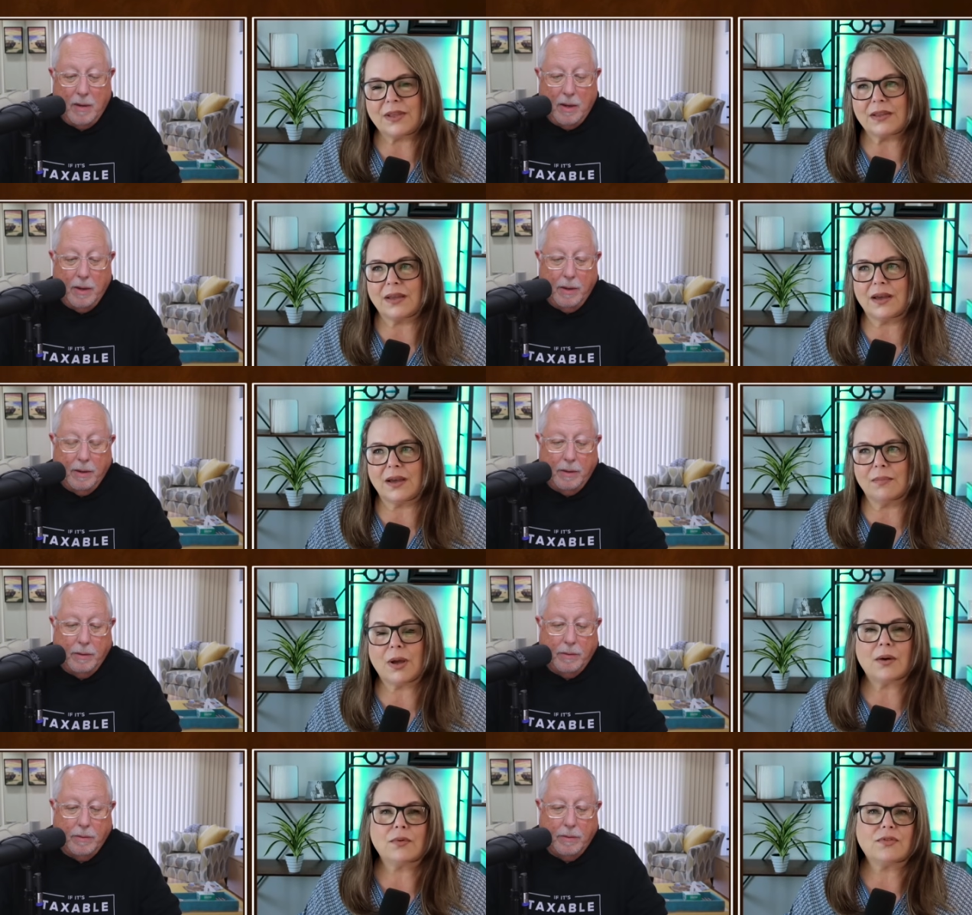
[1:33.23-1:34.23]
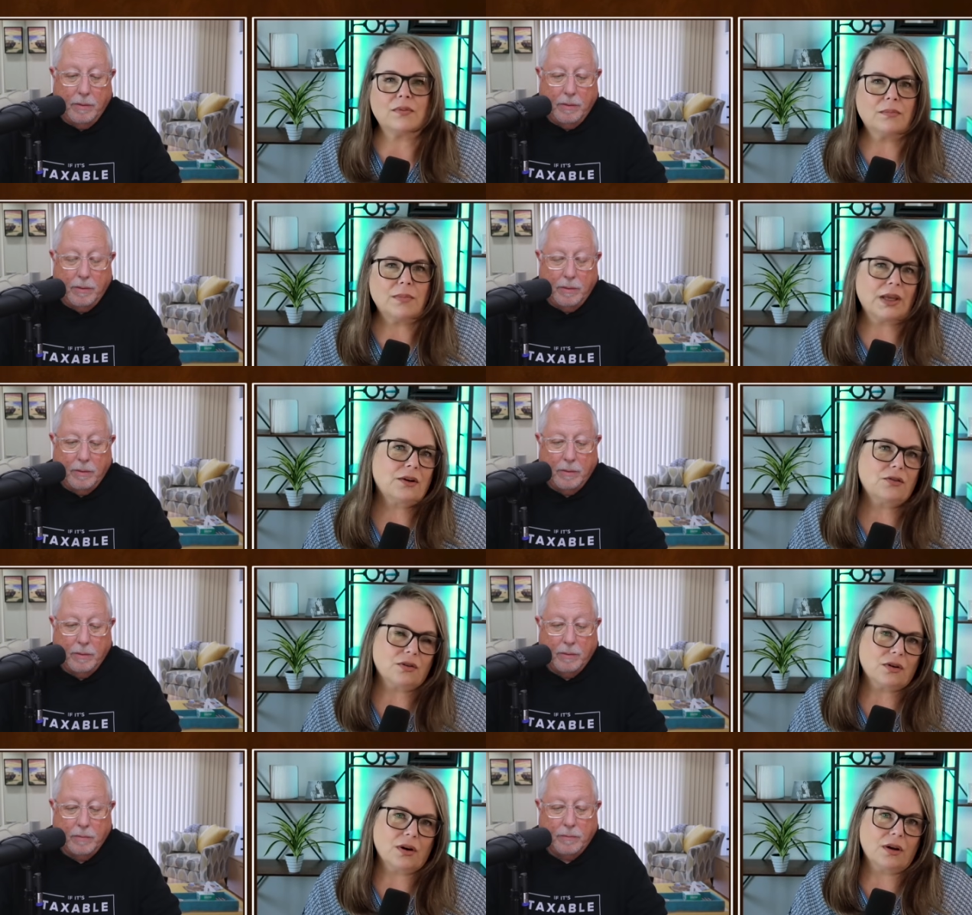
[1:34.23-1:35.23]
Speaker 1: Um, I was the manager
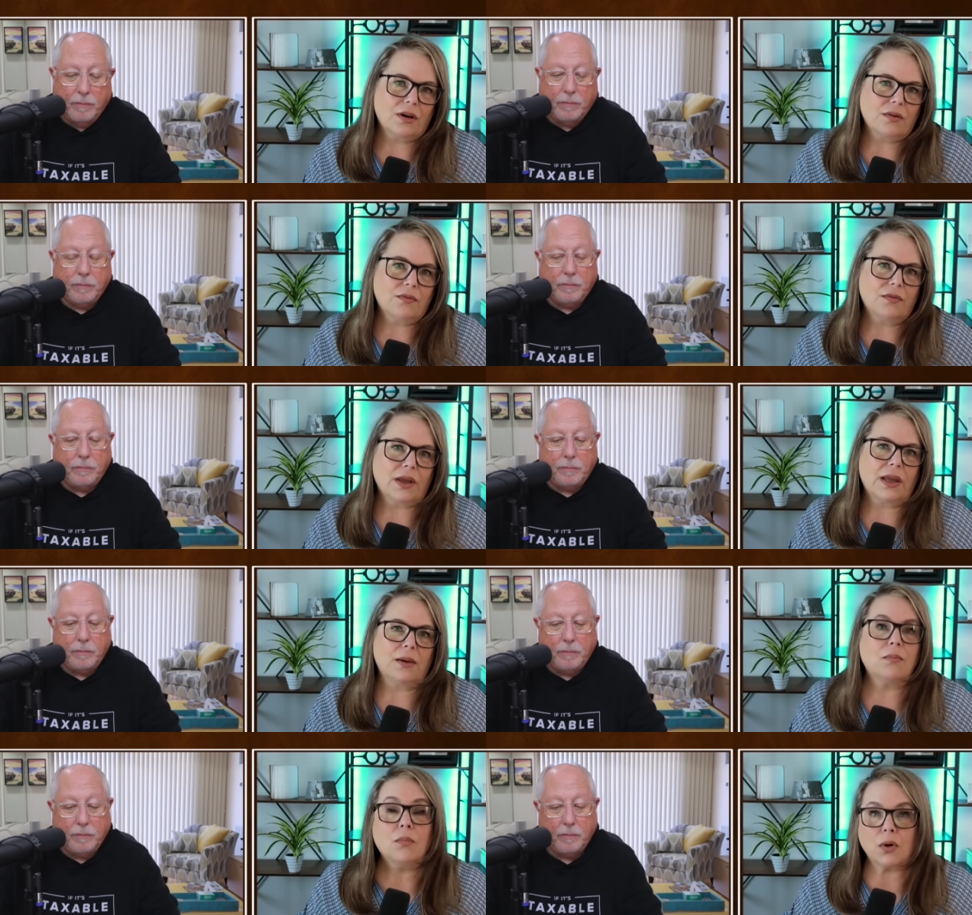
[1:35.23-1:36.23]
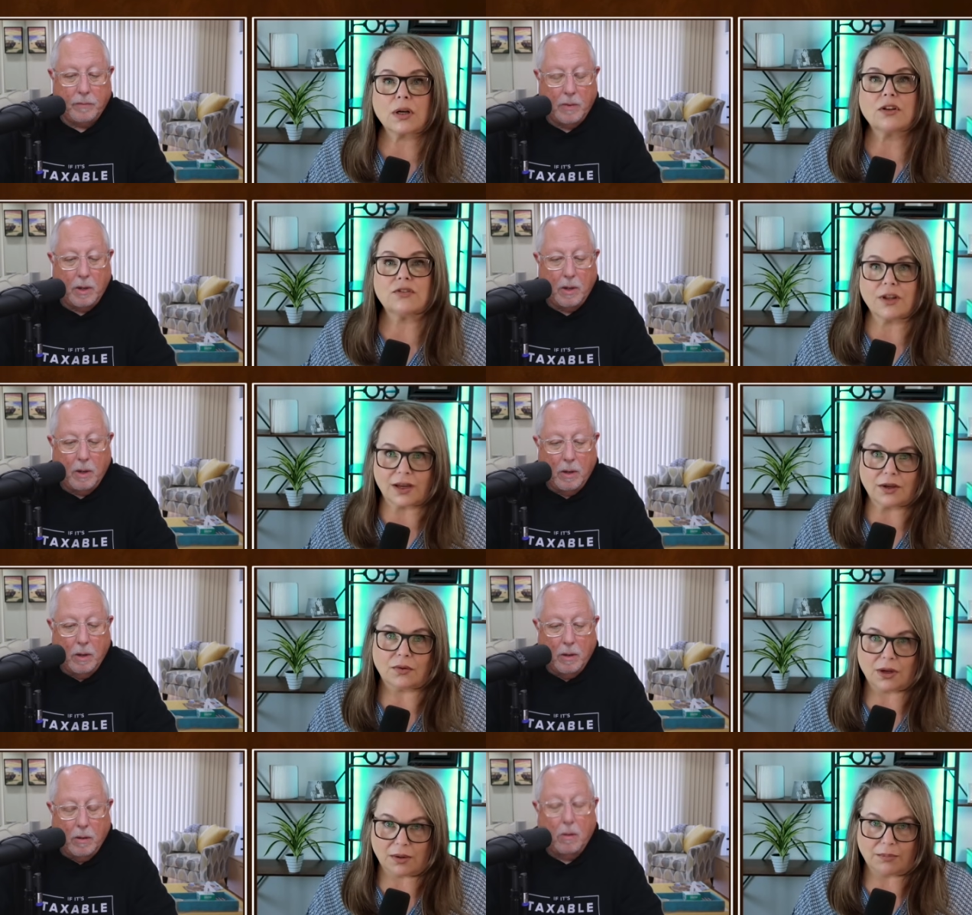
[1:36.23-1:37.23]
of a mortgage title
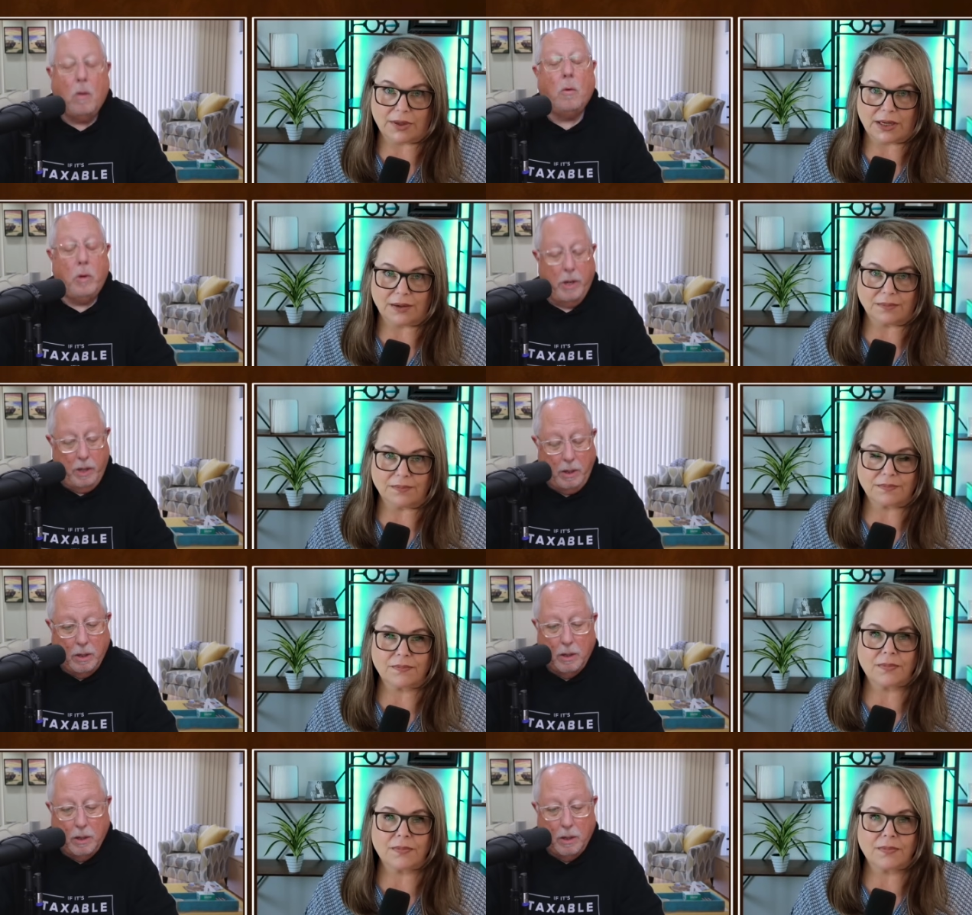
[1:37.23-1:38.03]
company. Okay.